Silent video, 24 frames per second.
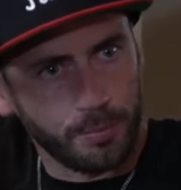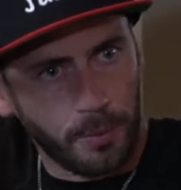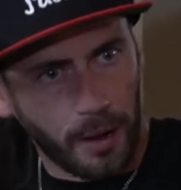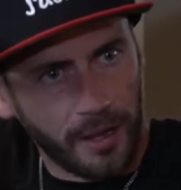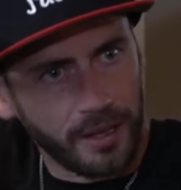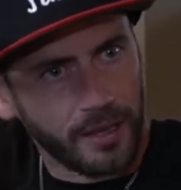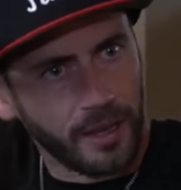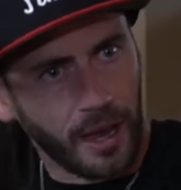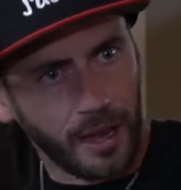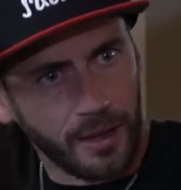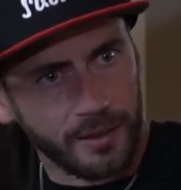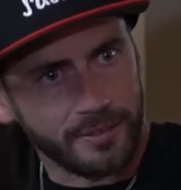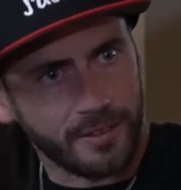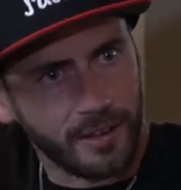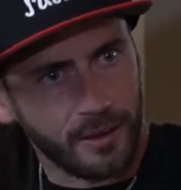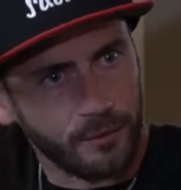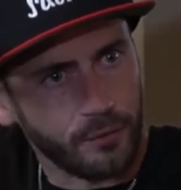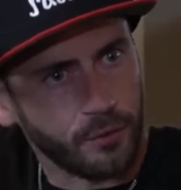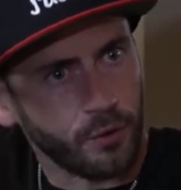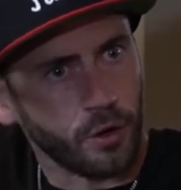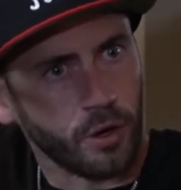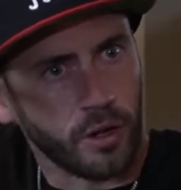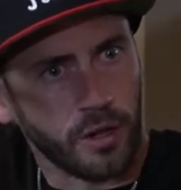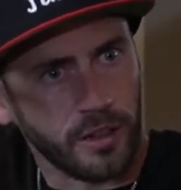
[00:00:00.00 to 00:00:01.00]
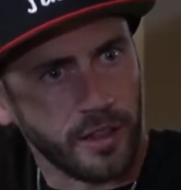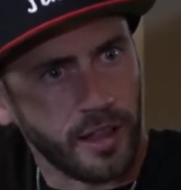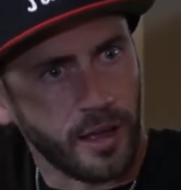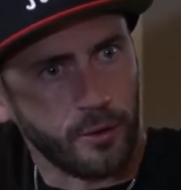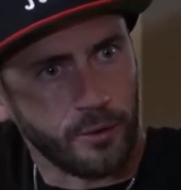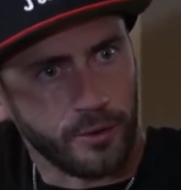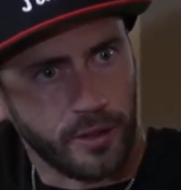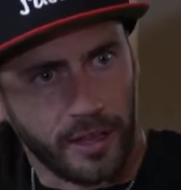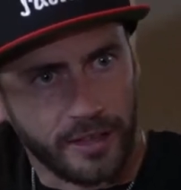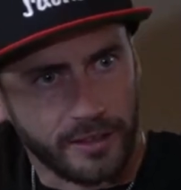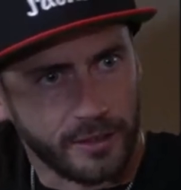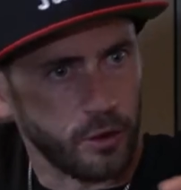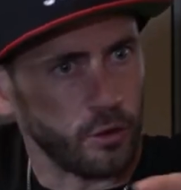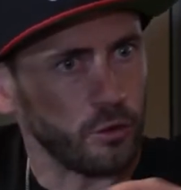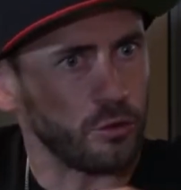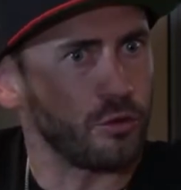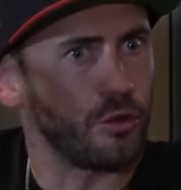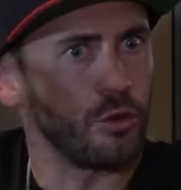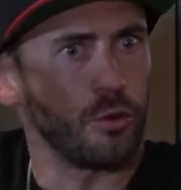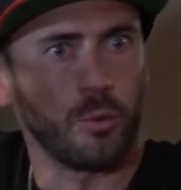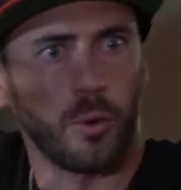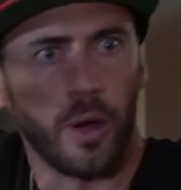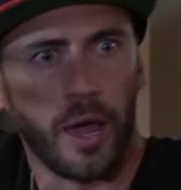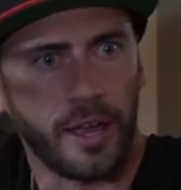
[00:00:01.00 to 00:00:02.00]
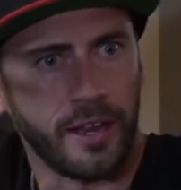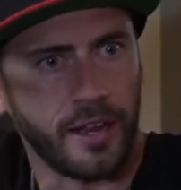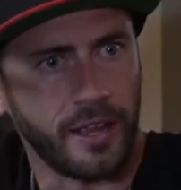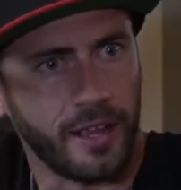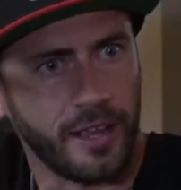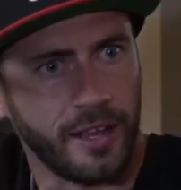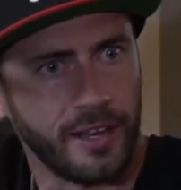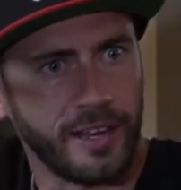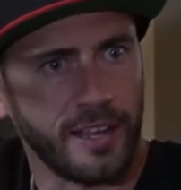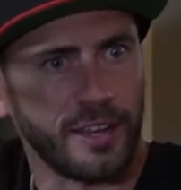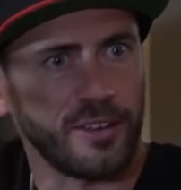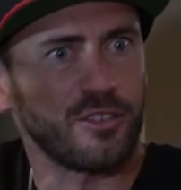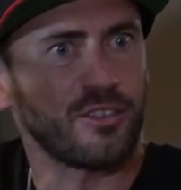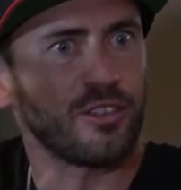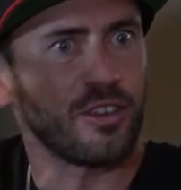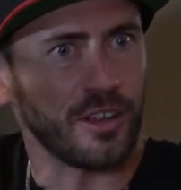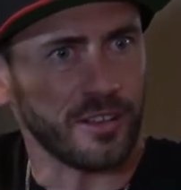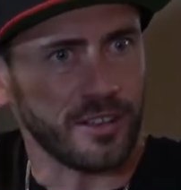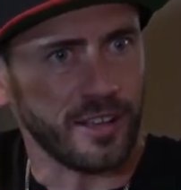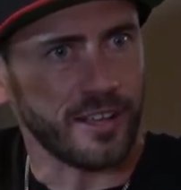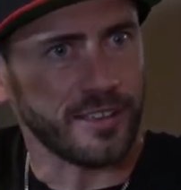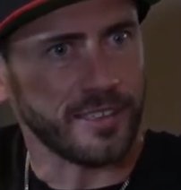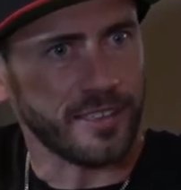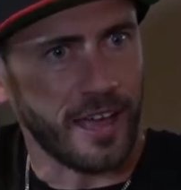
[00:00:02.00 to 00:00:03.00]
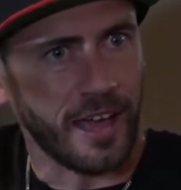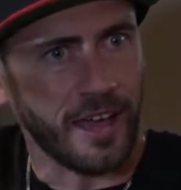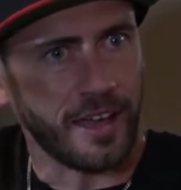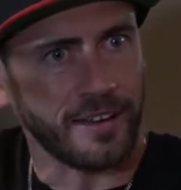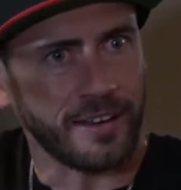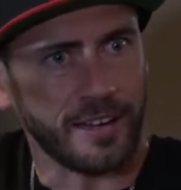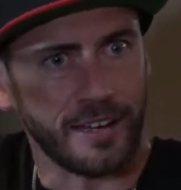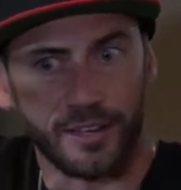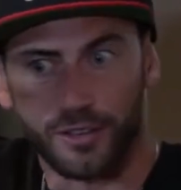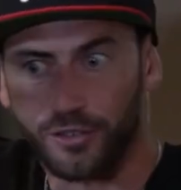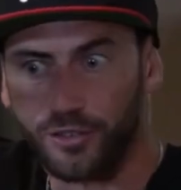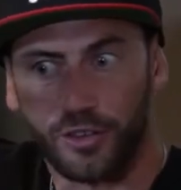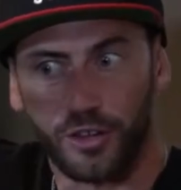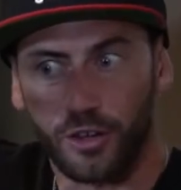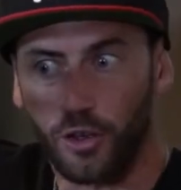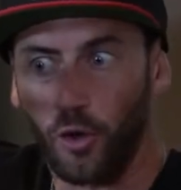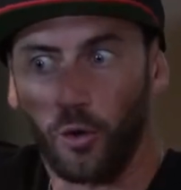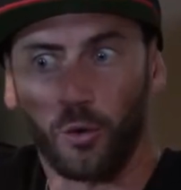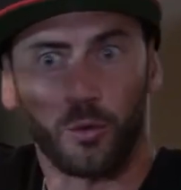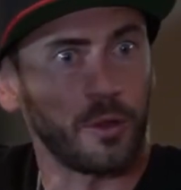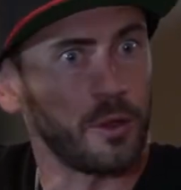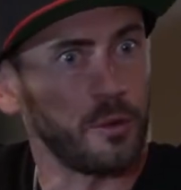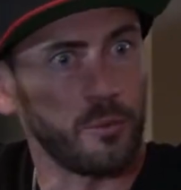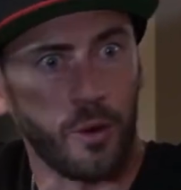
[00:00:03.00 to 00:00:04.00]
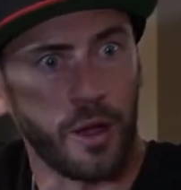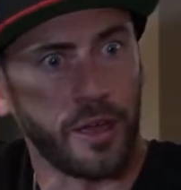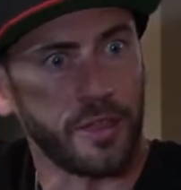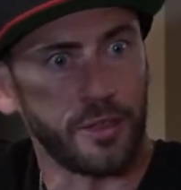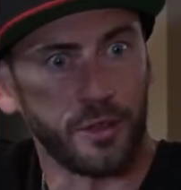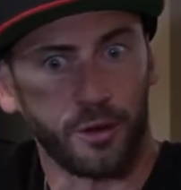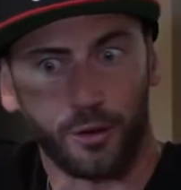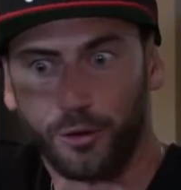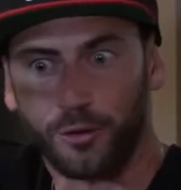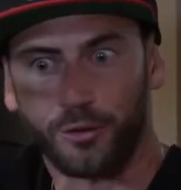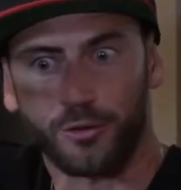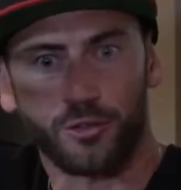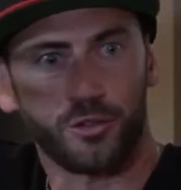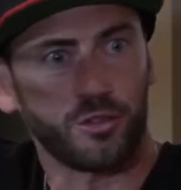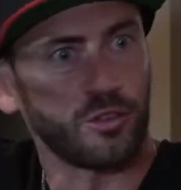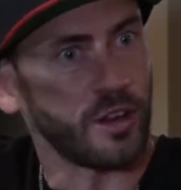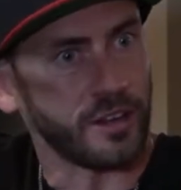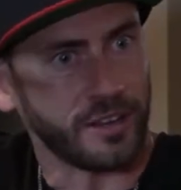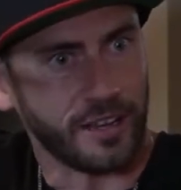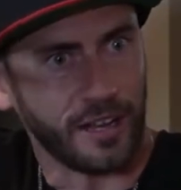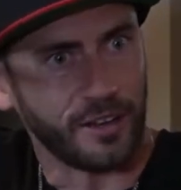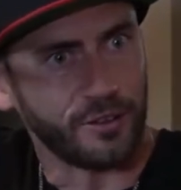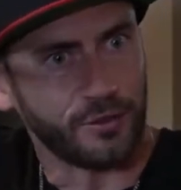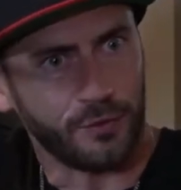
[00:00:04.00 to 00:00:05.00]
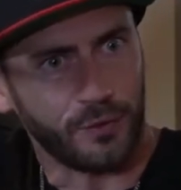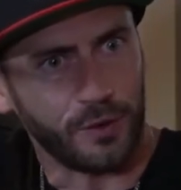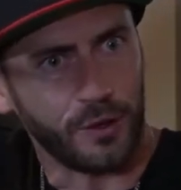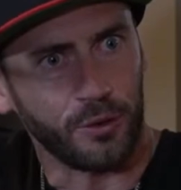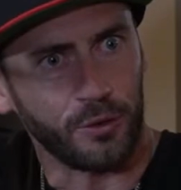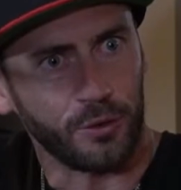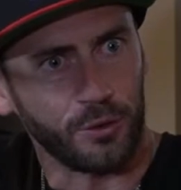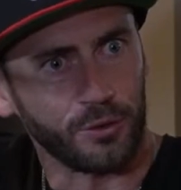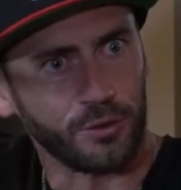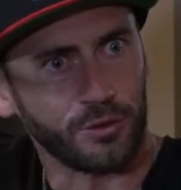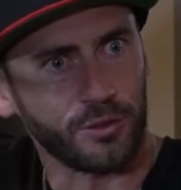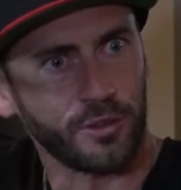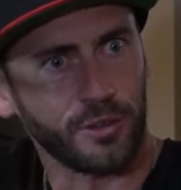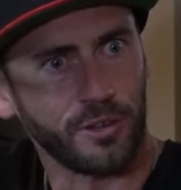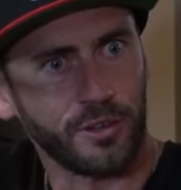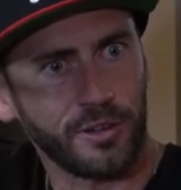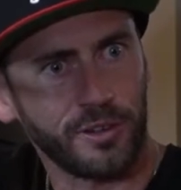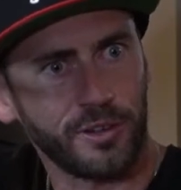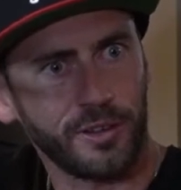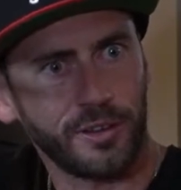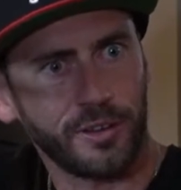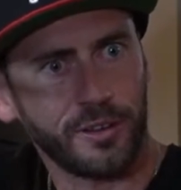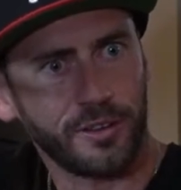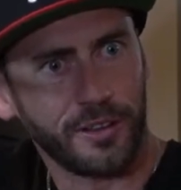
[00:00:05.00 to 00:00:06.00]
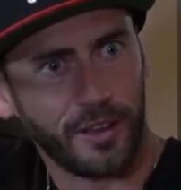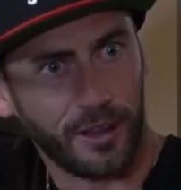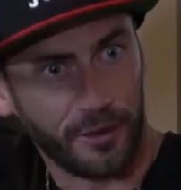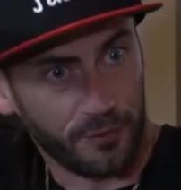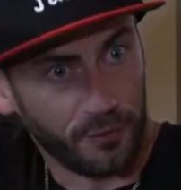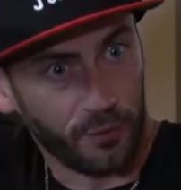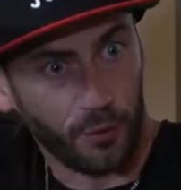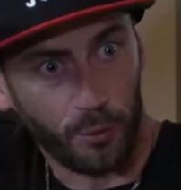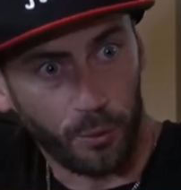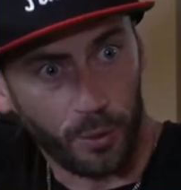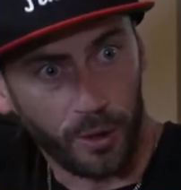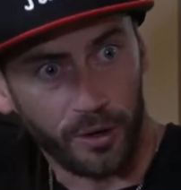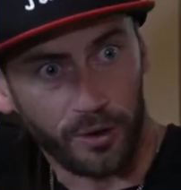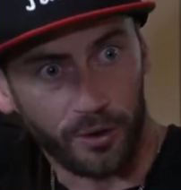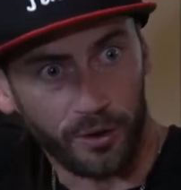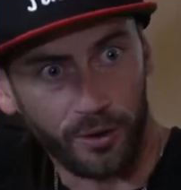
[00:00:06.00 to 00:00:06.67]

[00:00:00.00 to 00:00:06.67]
my content for clout, like they'll duet it and shit like that, and it's the only way their shit gets views, like, for real.